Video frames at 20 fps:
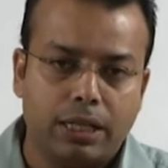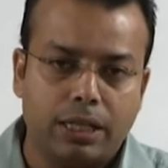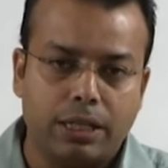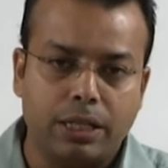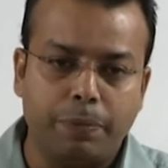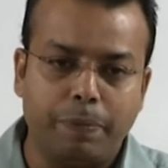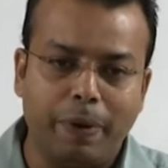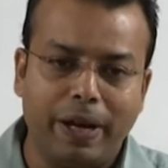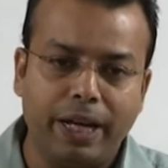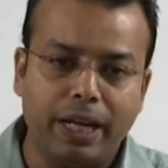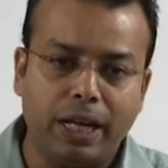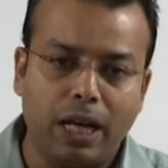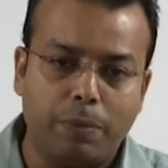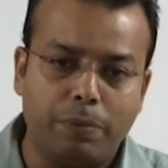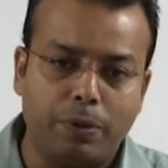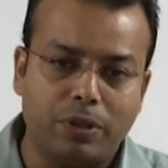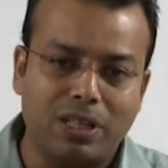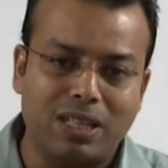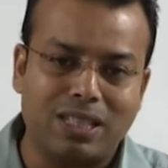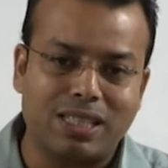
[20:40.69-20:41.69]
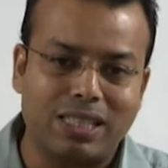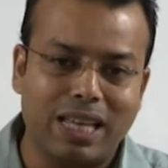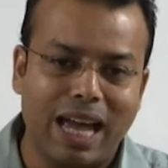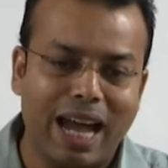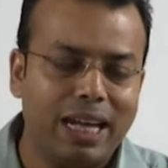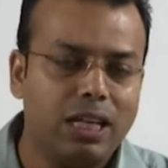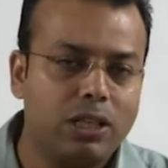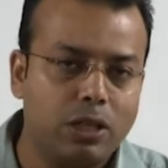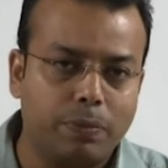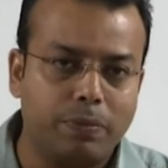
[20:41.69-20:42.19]
depending upon the
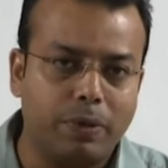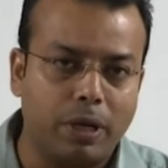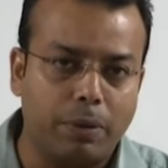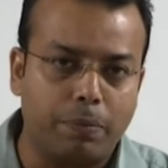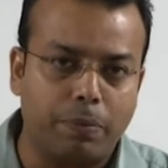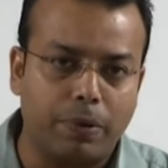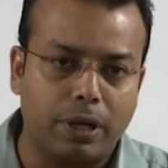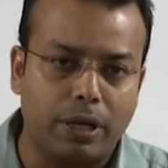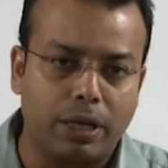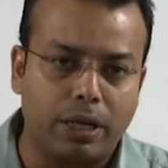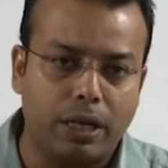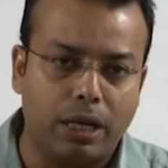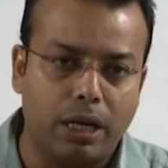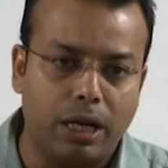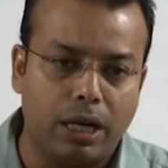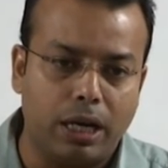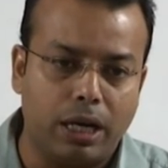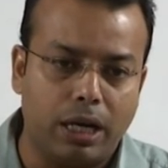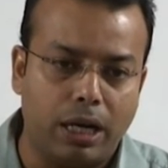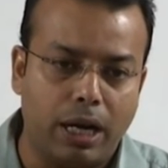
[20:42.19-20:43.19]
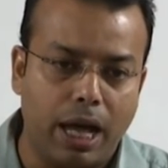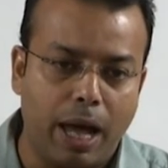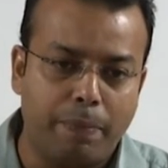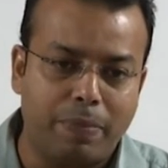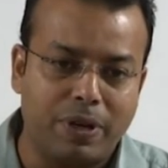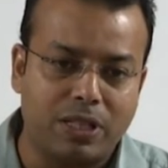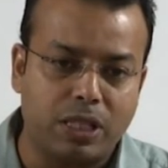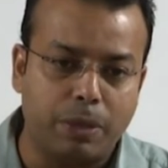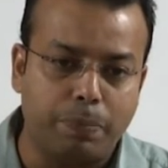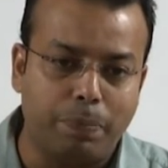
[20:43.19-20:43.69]
size of the
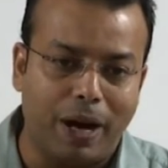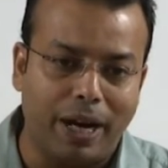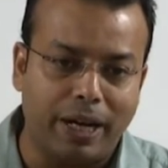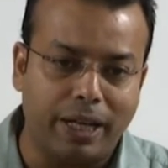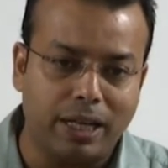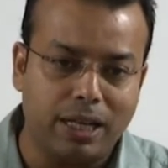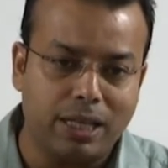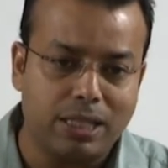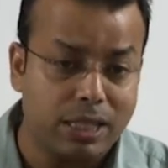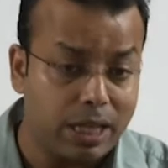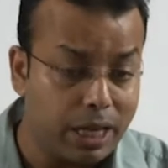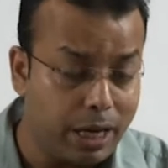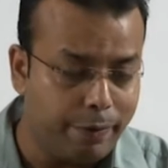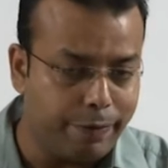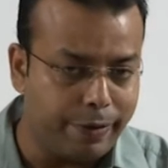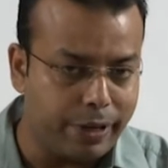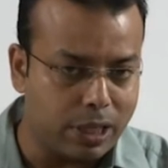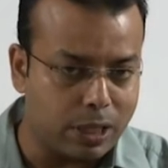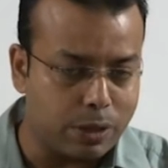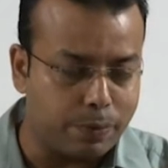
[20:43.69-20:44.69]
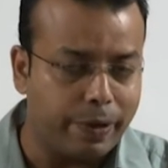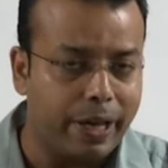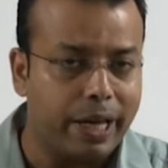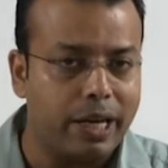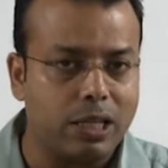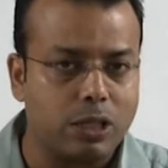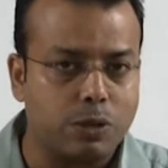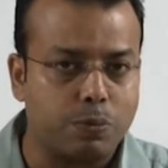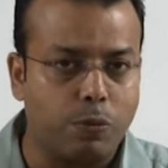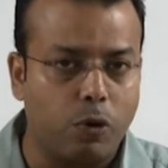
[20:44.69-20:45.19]
abrasive particles, if it is
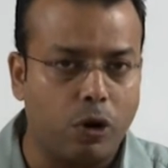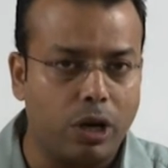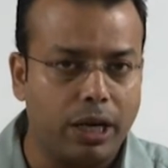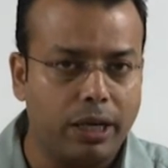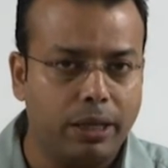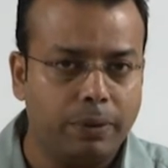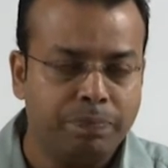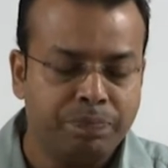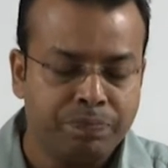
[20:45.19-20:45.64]
very smaller,